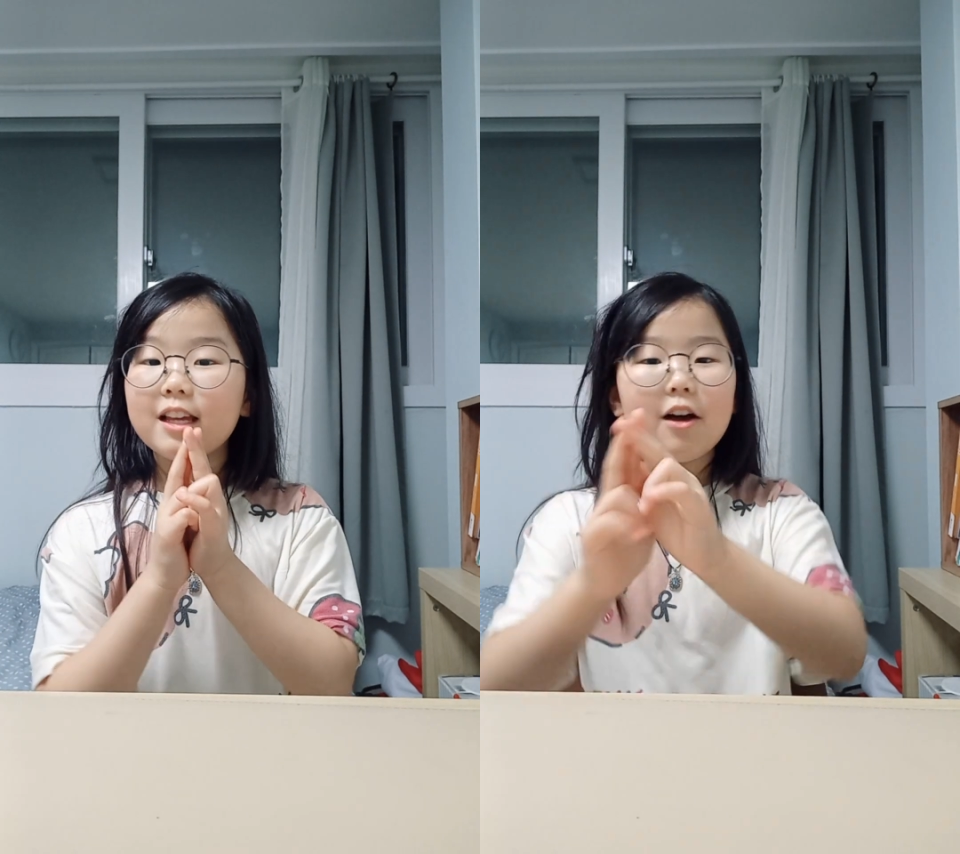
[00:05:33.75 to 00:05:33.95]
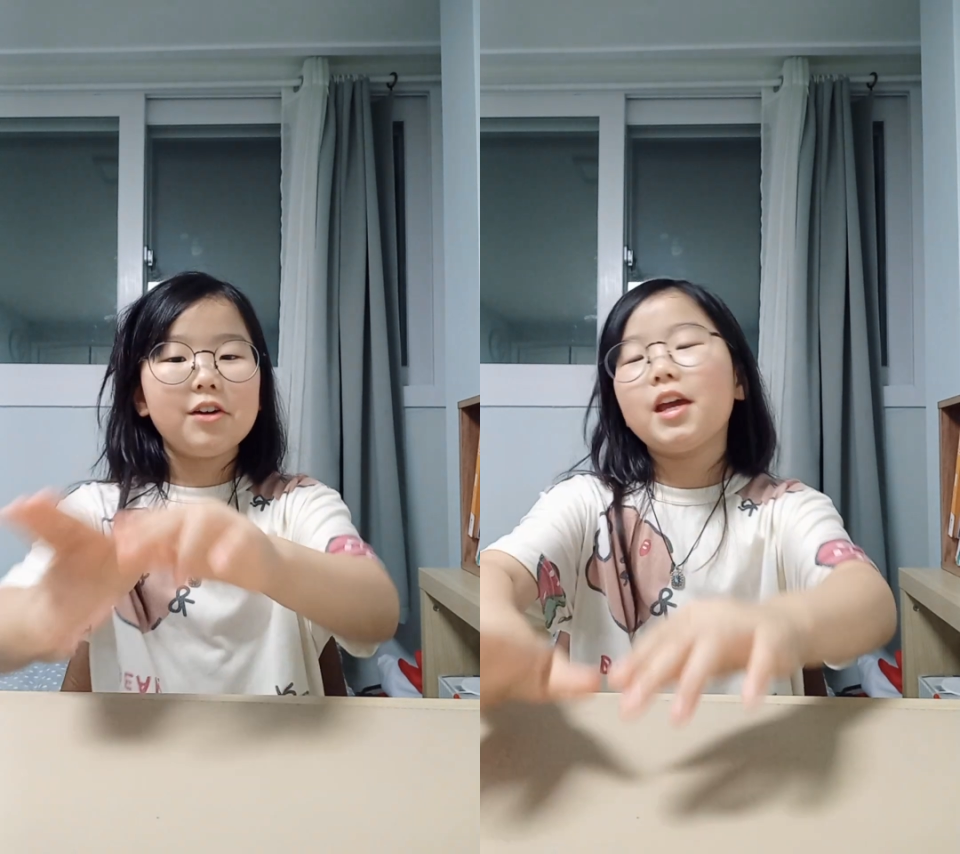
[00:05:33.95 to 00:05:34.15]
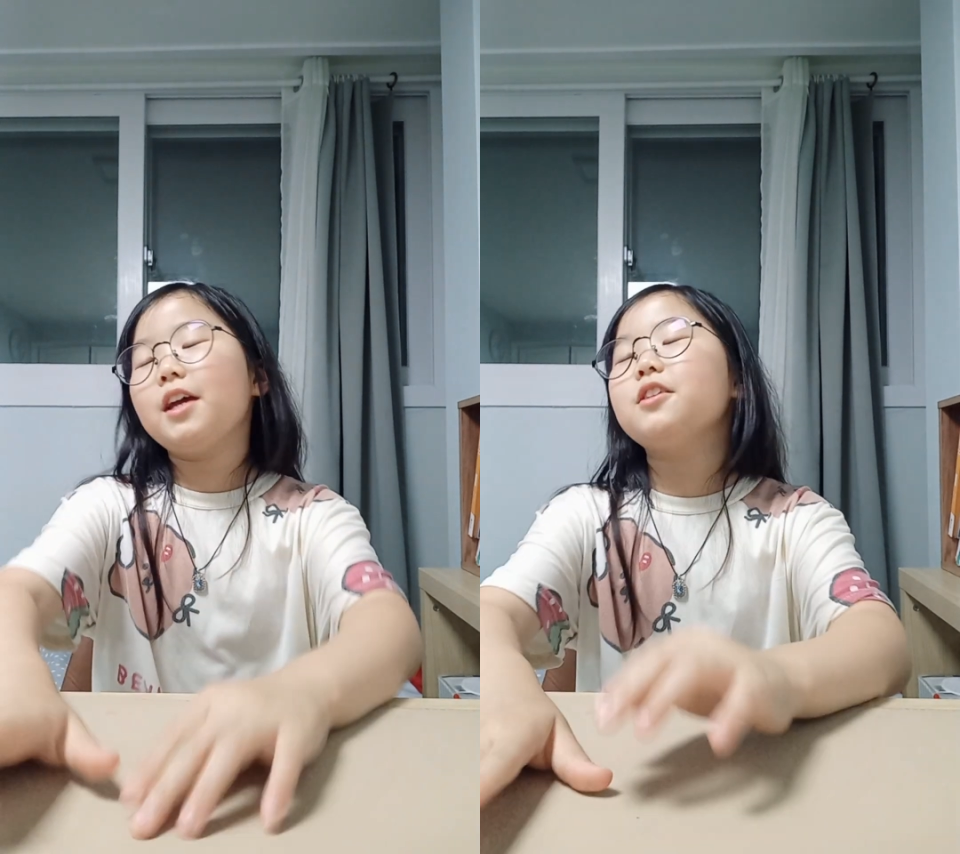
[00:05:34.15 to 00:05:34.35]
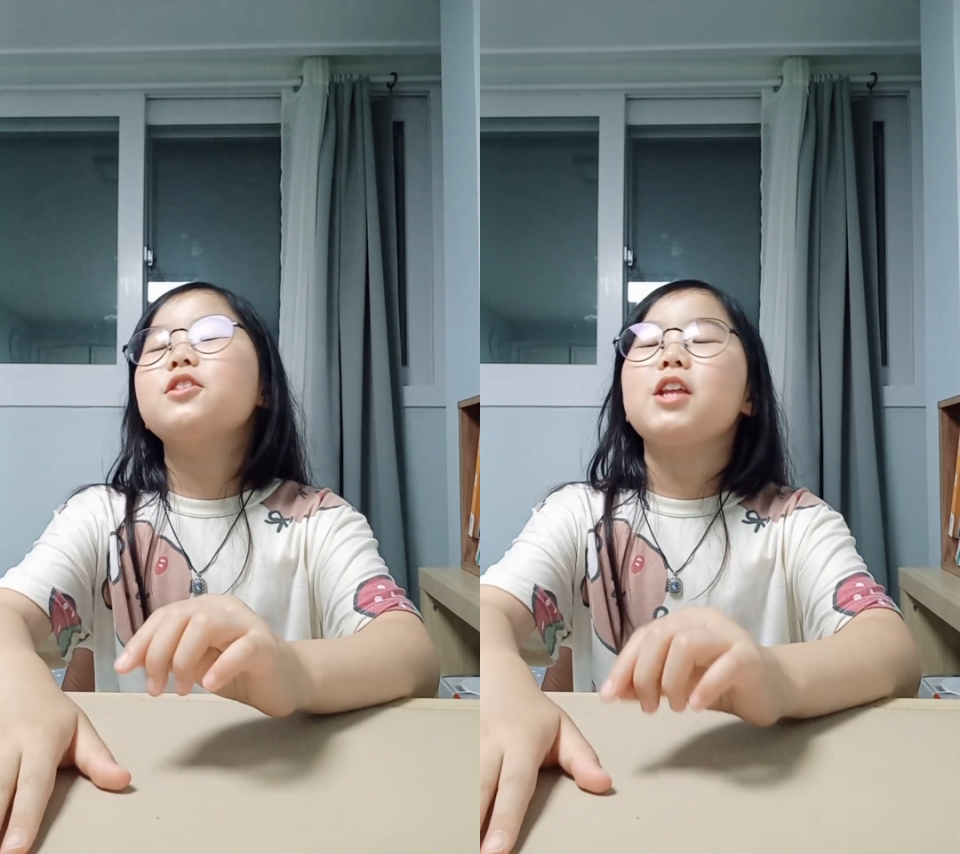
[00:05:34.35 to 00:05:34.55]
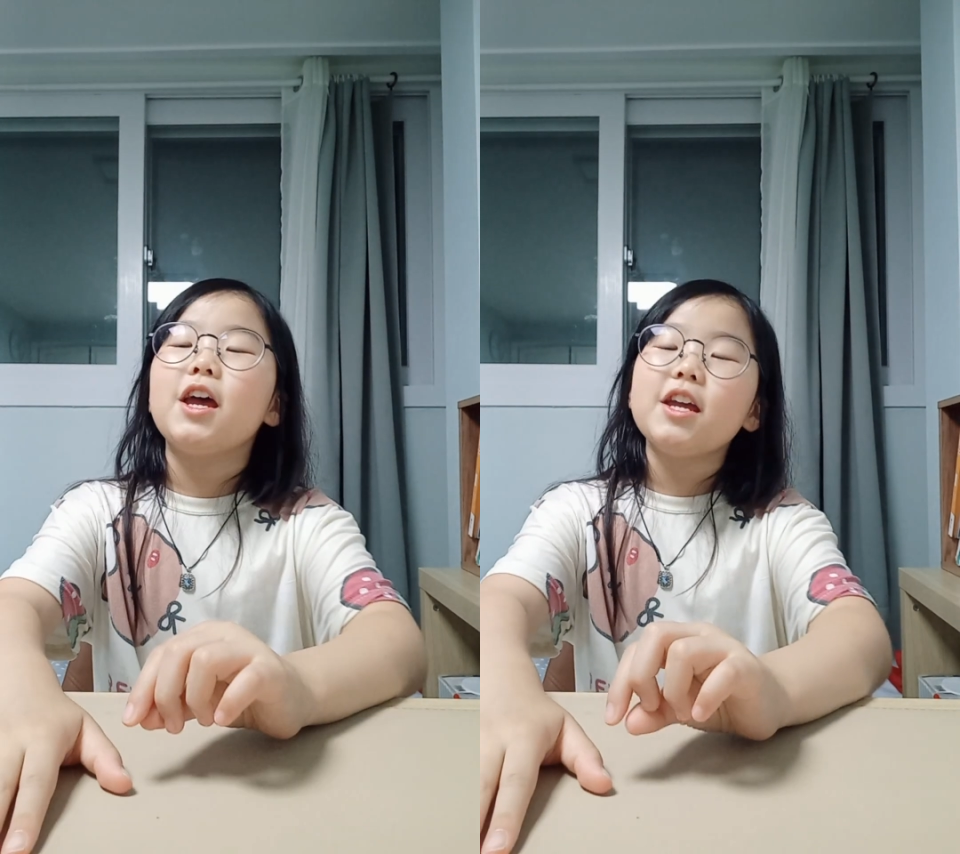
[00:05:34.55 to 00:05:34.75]
Again,
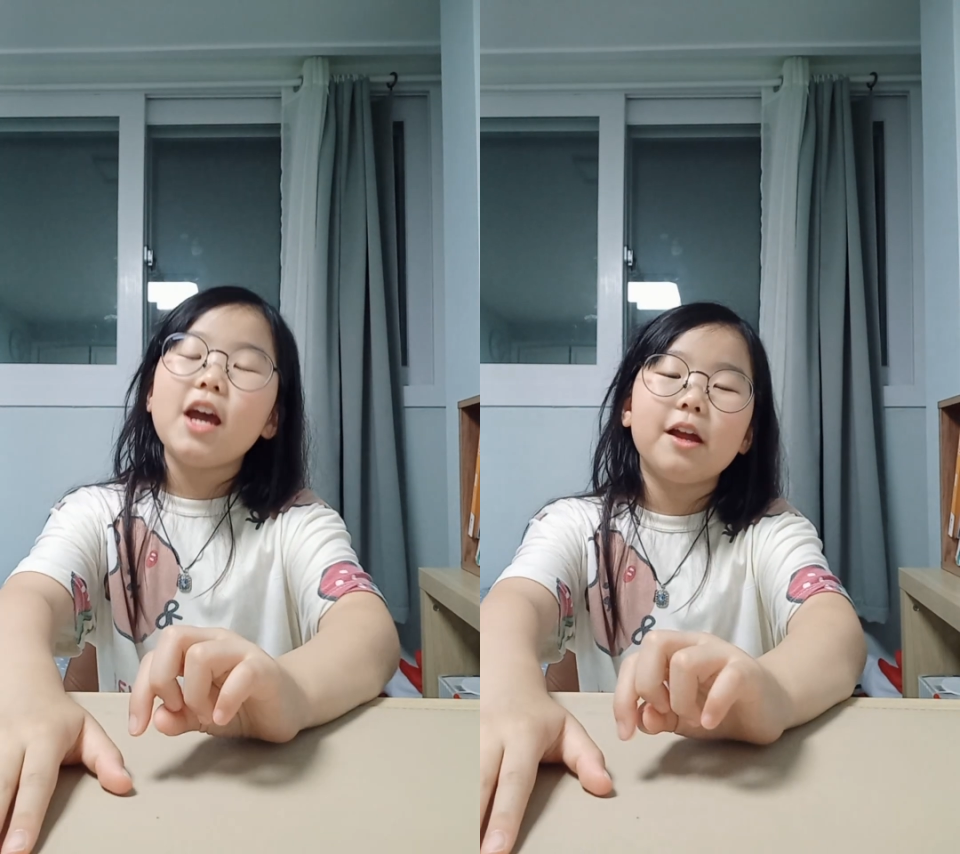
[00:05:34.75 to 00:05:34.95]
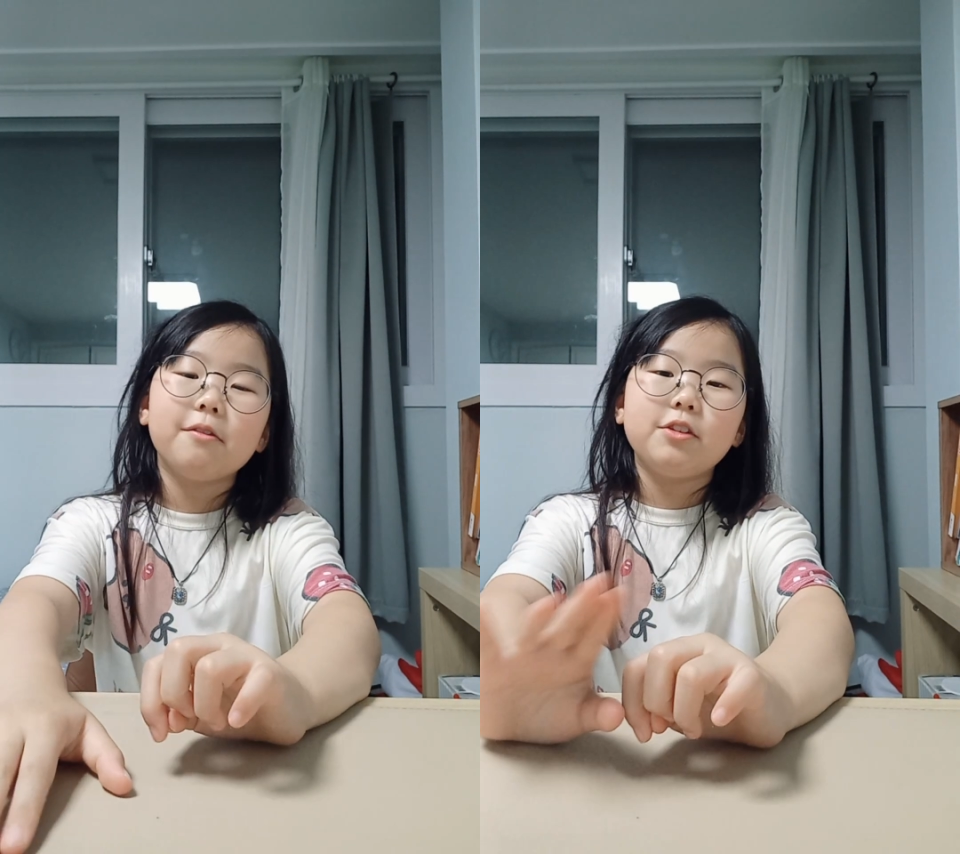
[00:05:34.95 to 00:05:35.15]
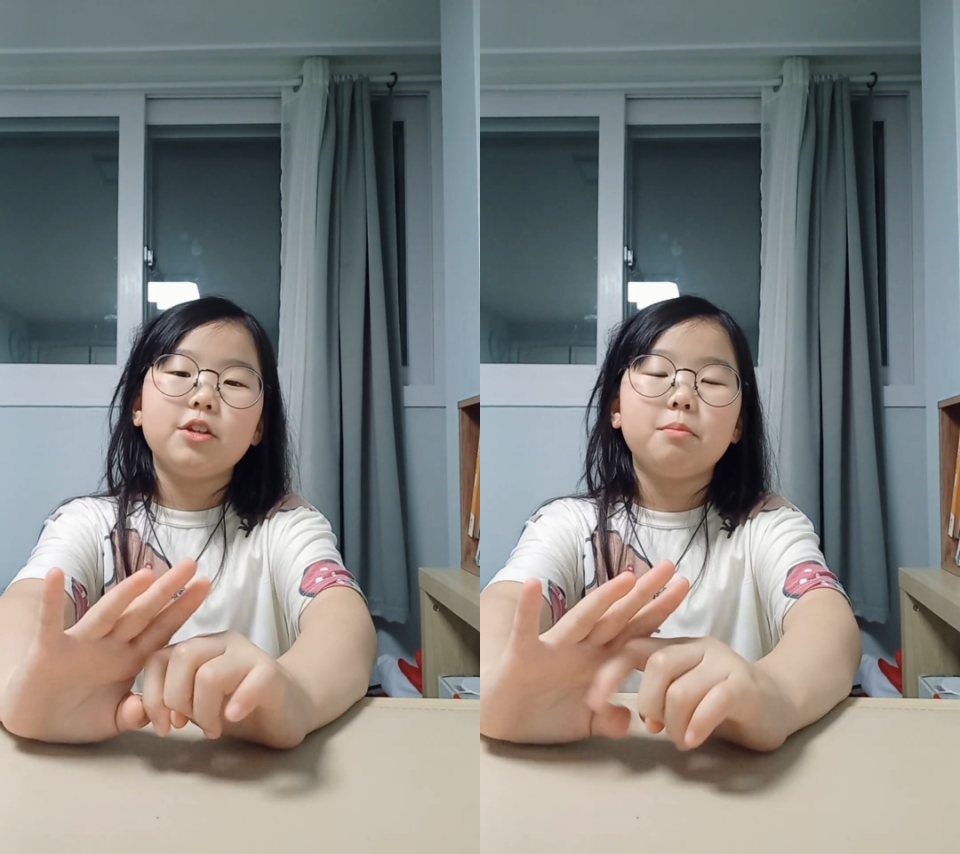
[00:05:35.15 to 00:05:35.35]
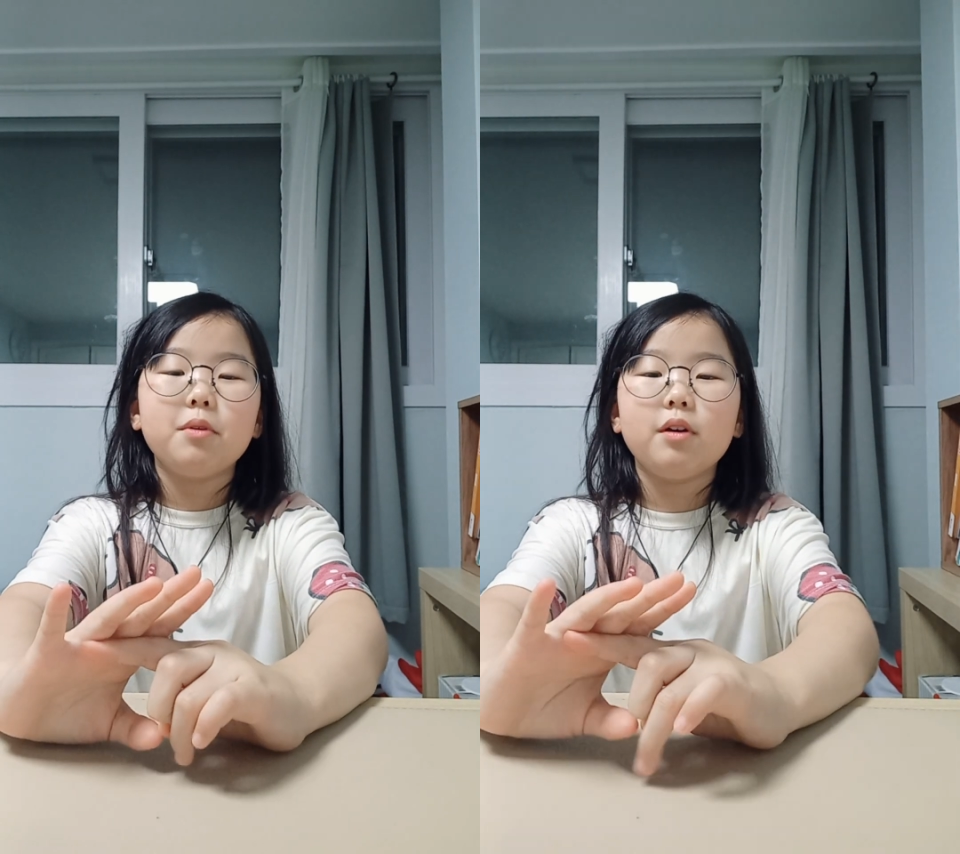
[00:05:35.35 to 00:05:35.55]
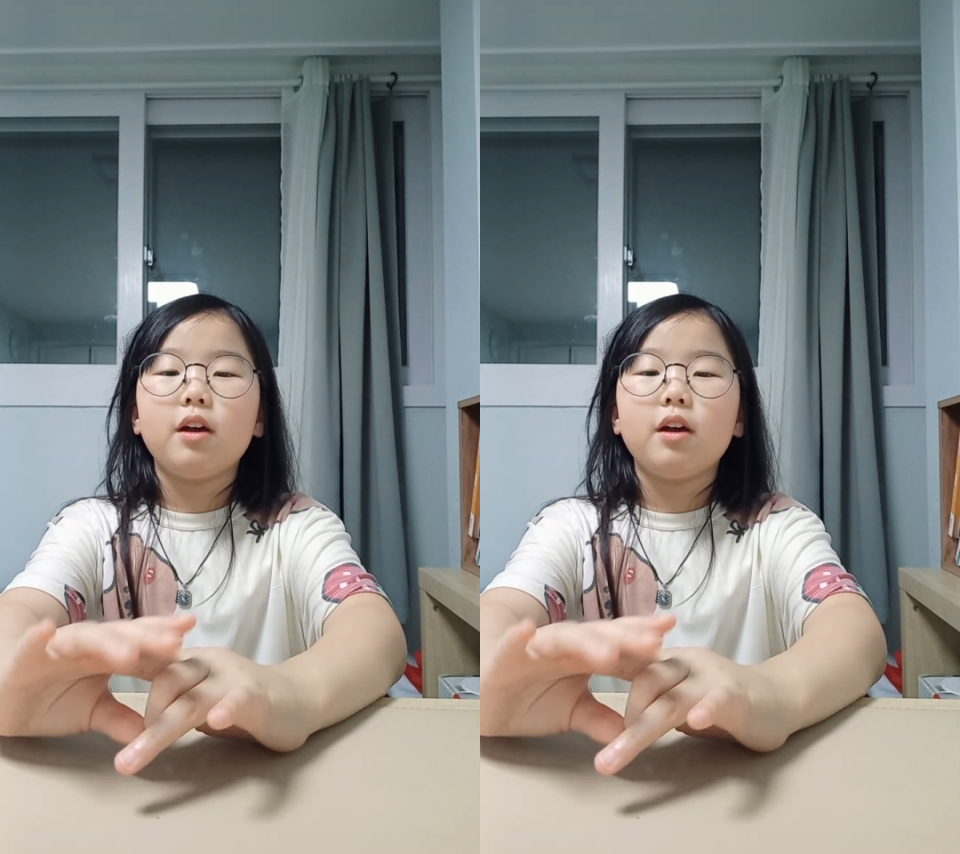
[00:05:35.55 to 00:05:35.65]
today I read a book